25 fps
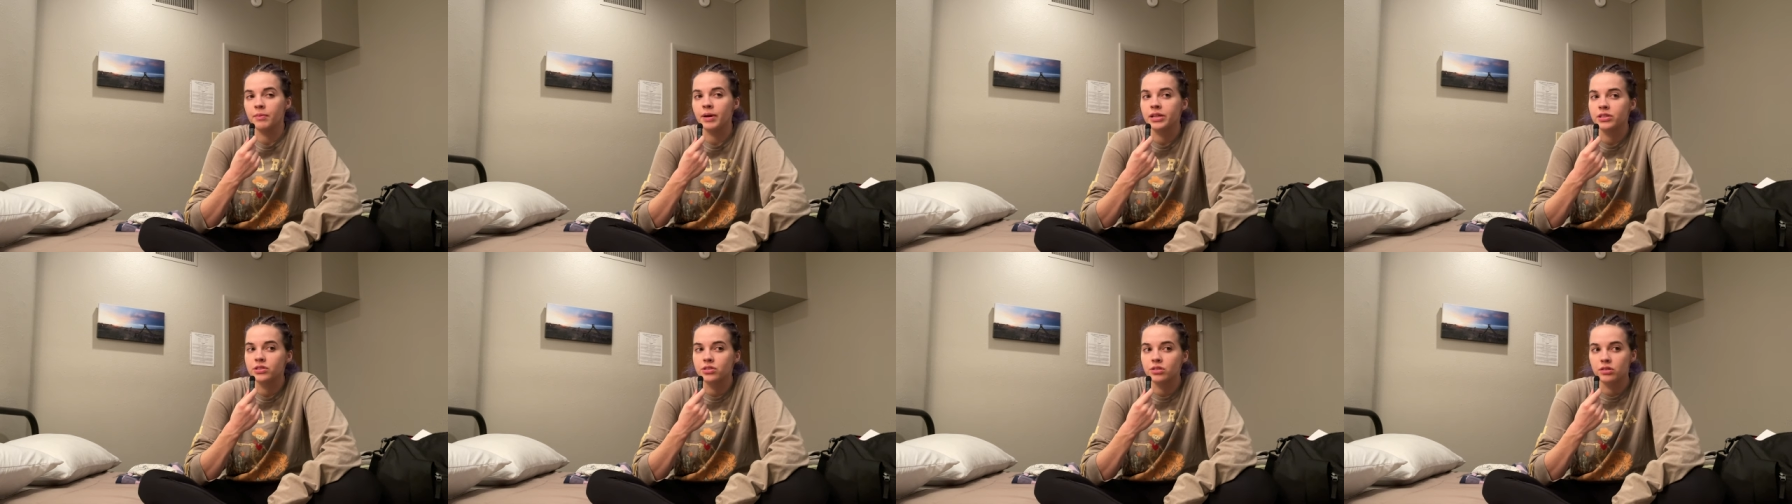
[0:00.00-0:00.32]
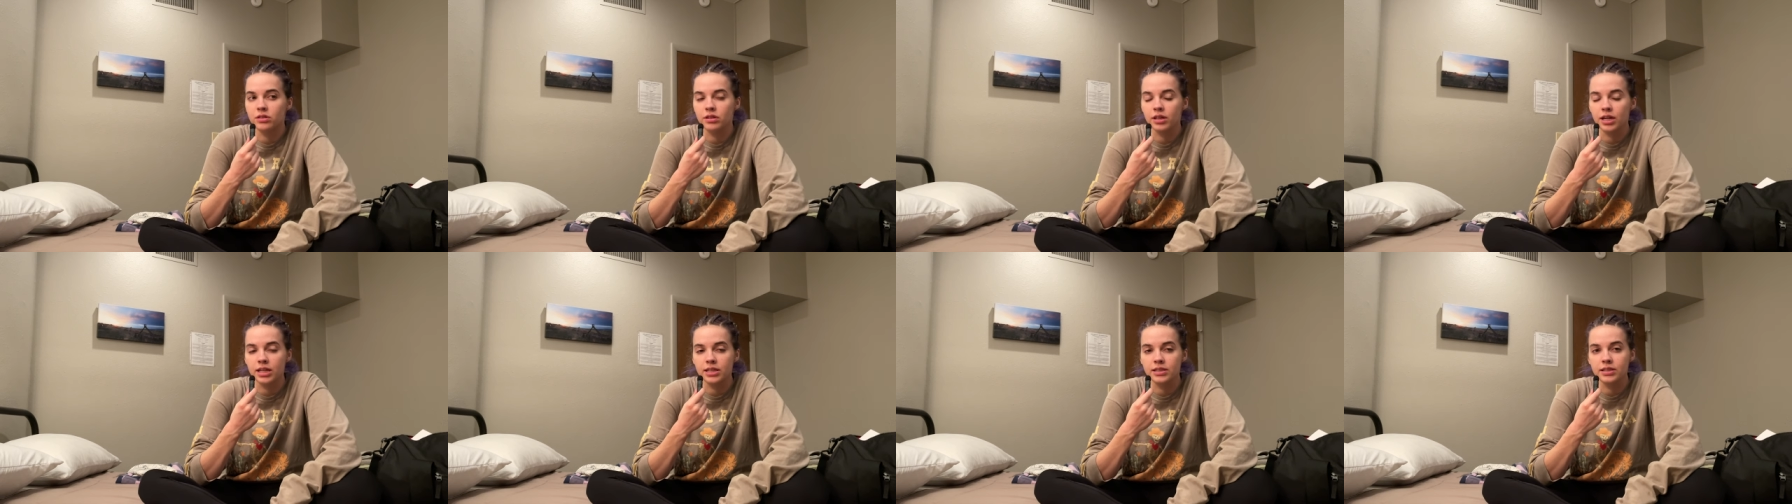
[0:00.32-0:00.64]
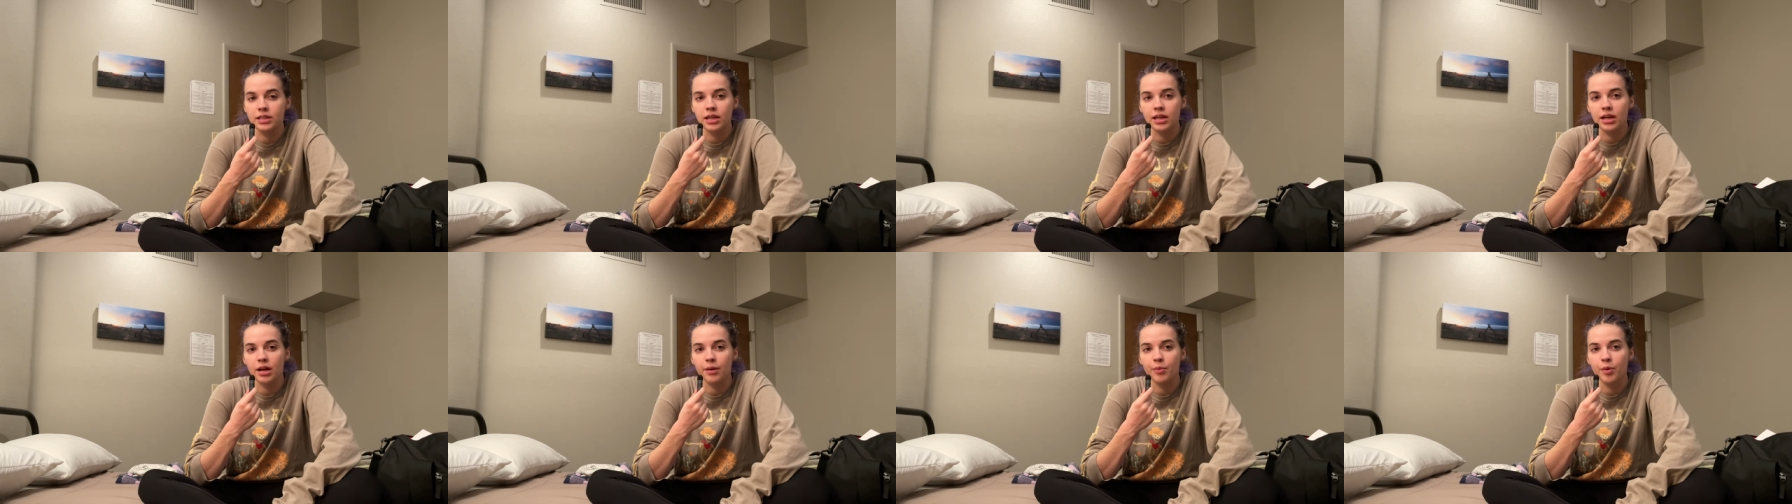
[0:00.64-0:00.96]
Master
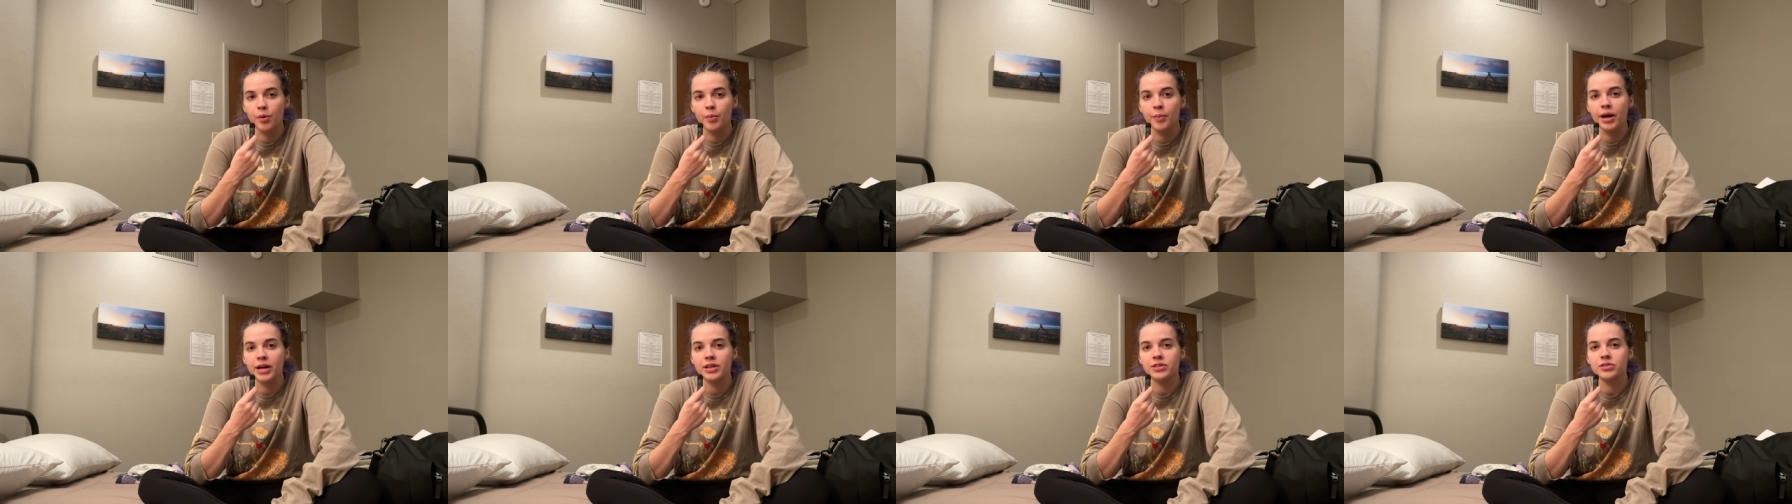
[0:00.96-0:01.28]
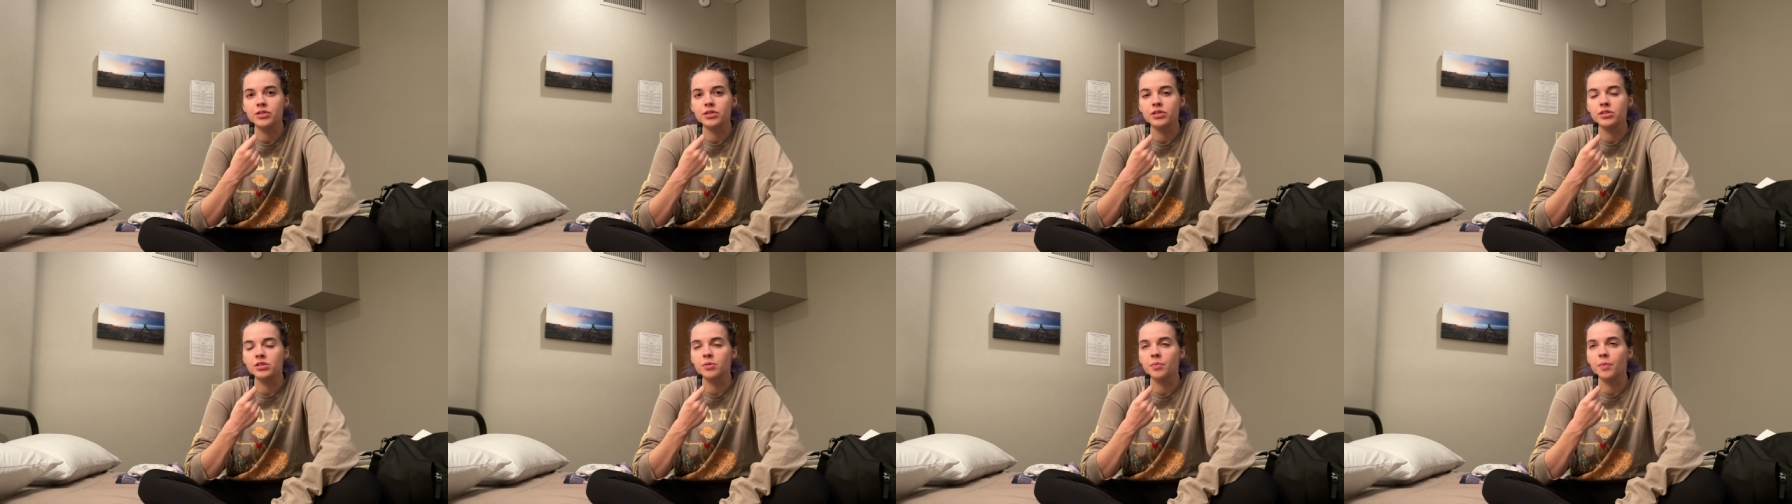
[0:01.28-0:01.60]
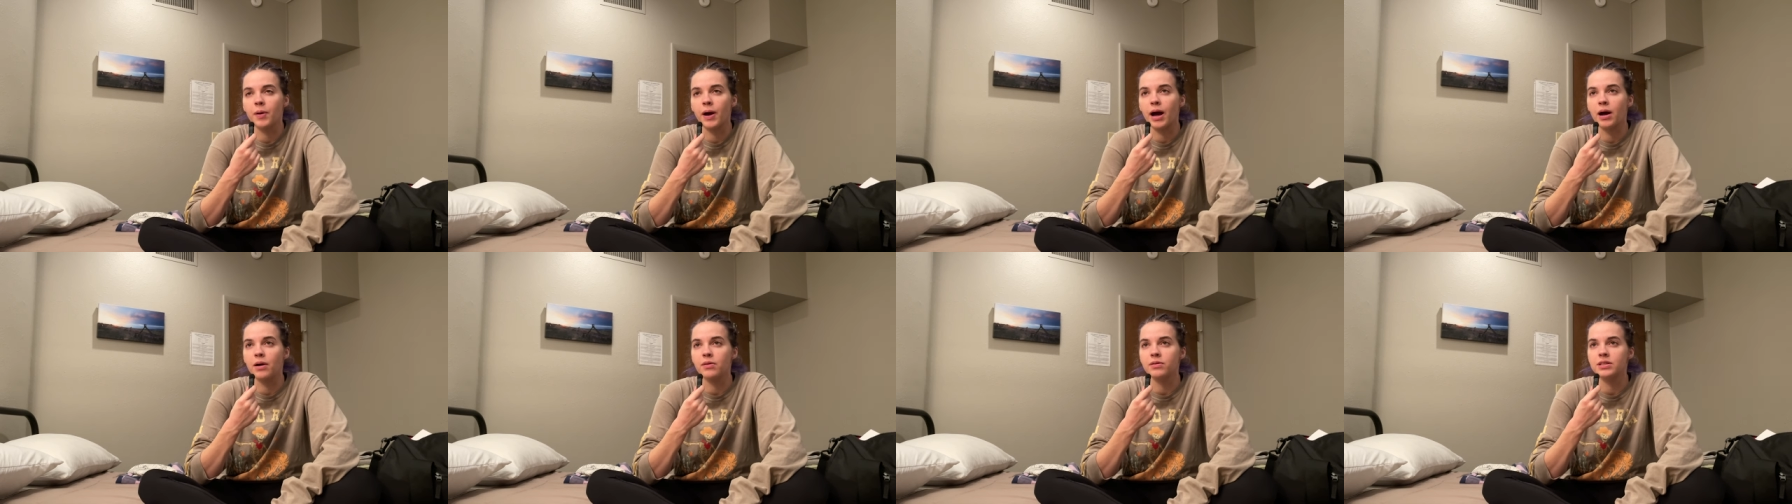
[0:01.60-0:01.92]
Griggs and a couple masters
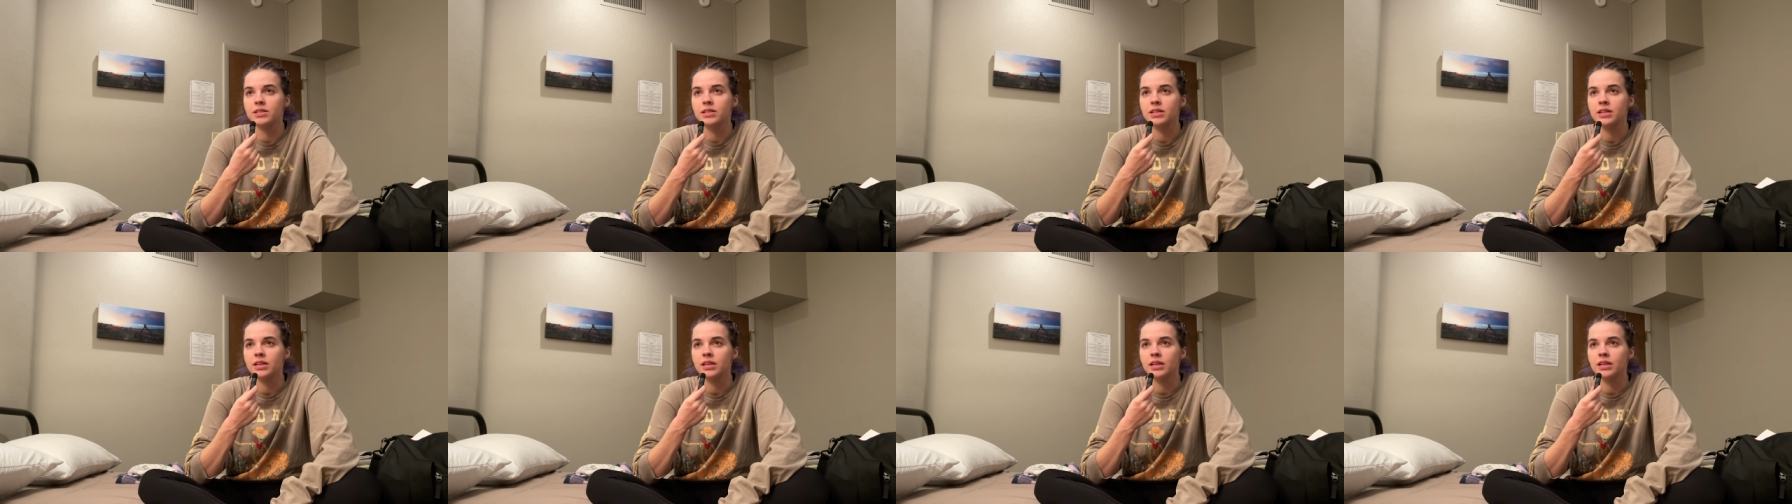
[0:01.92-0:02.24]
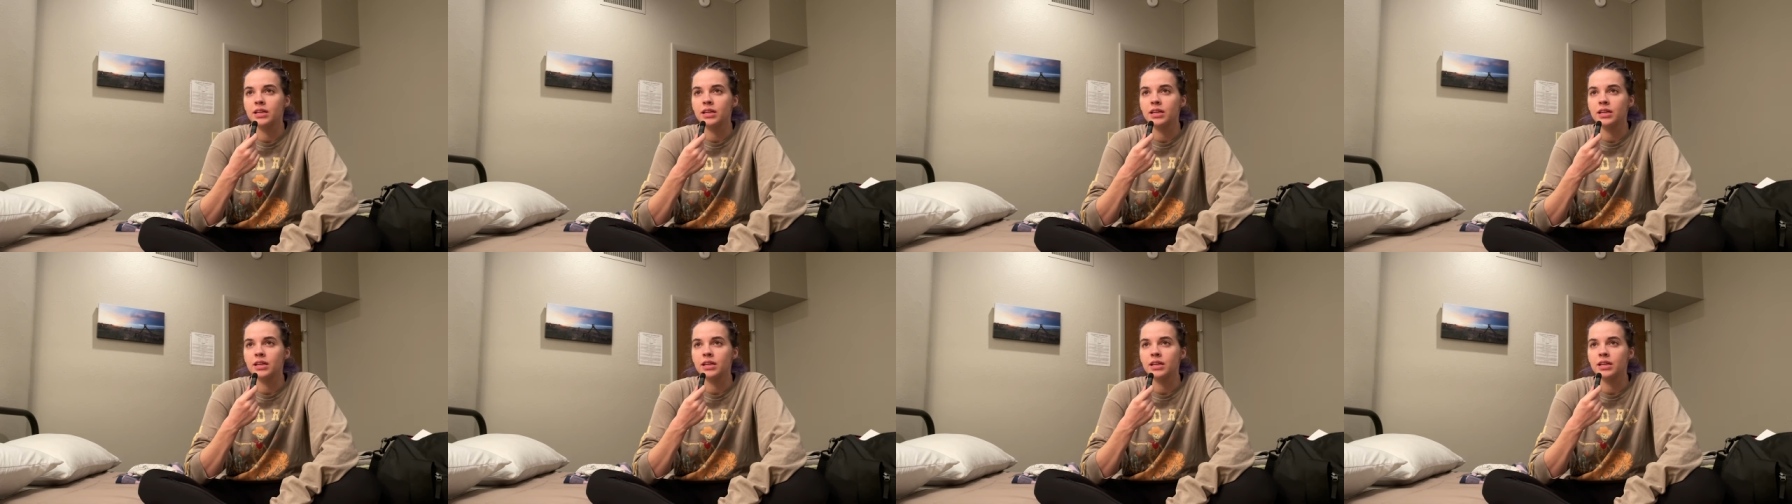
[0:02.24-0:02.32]
about